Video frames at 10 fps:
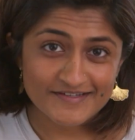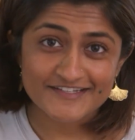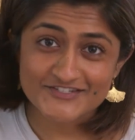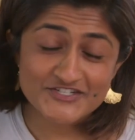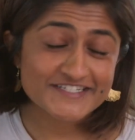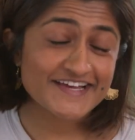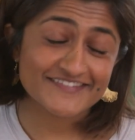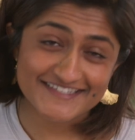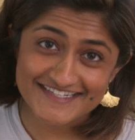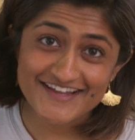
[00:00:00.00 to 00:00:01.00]
and she
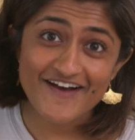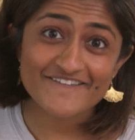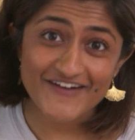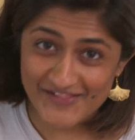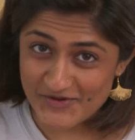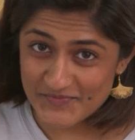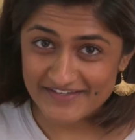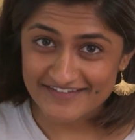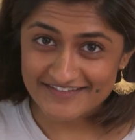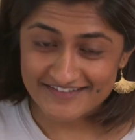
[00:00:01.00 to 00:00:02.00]
definitely did not follow
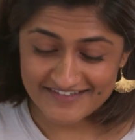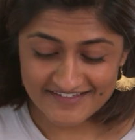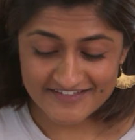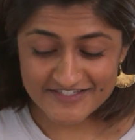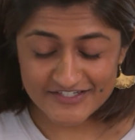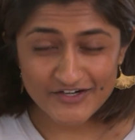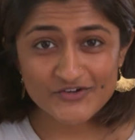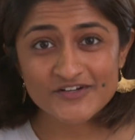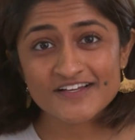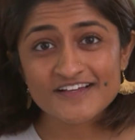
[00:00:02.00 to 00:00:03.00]
me.
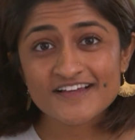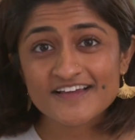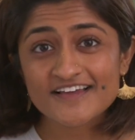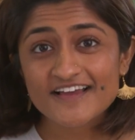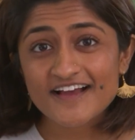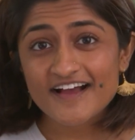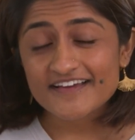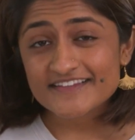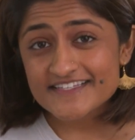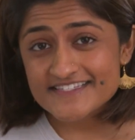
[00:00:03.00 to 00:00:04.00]
So
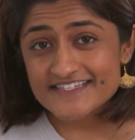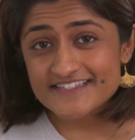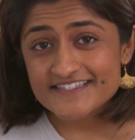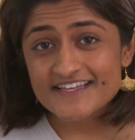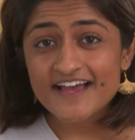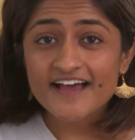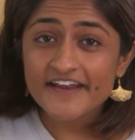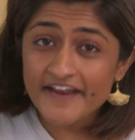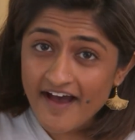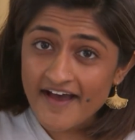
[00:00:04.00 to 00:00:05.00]
this is
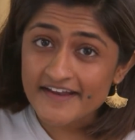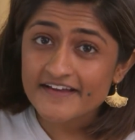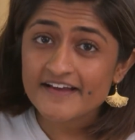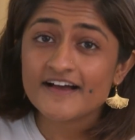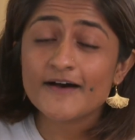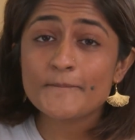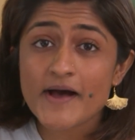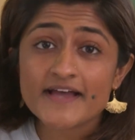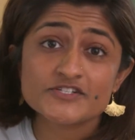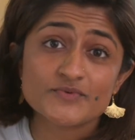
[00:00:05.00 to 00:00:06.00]
not a
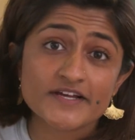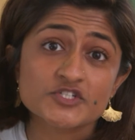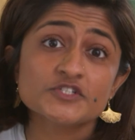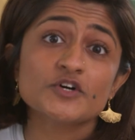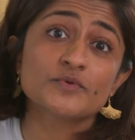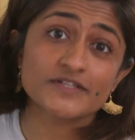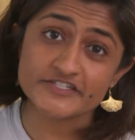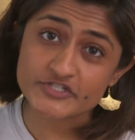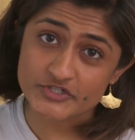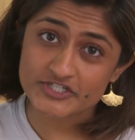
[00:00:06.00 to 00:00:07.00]
bidirectional
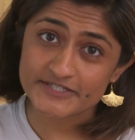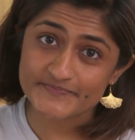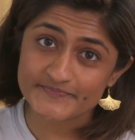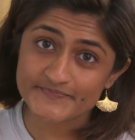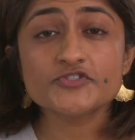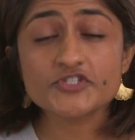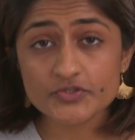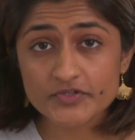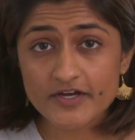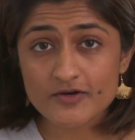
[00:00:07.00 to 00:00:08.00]
relationship.
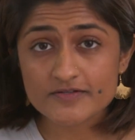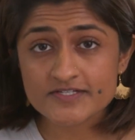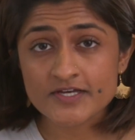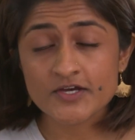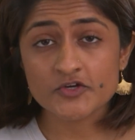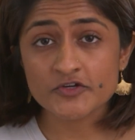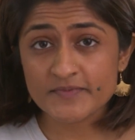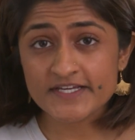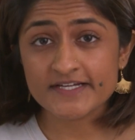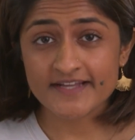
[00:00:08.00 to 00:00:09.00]
Two nodes could
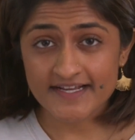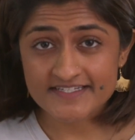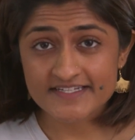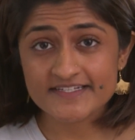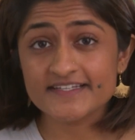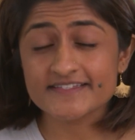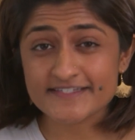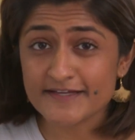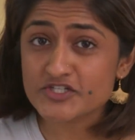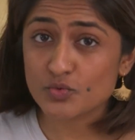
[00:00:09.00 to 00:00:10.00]
be connected in
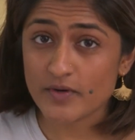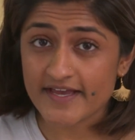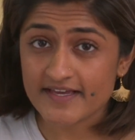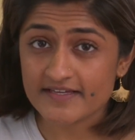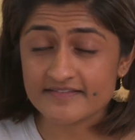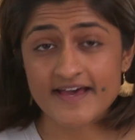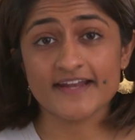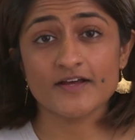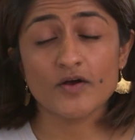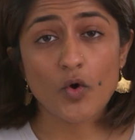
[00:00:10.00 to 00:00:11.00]
such a way
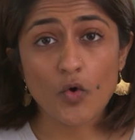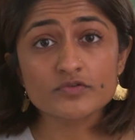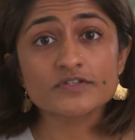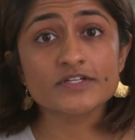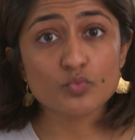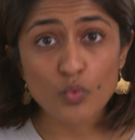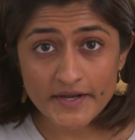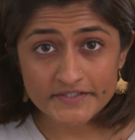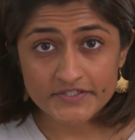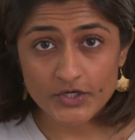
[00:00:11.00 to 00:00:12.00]
that only
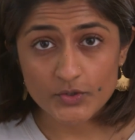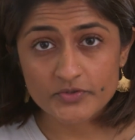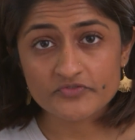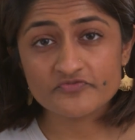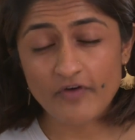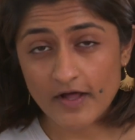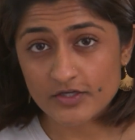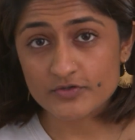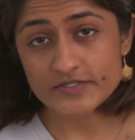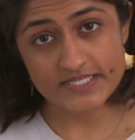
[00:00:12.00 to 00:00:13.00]
one node
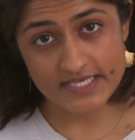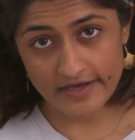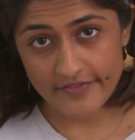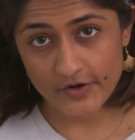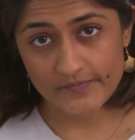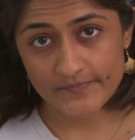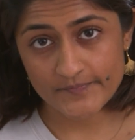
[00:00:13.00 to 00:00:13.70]
follows the other.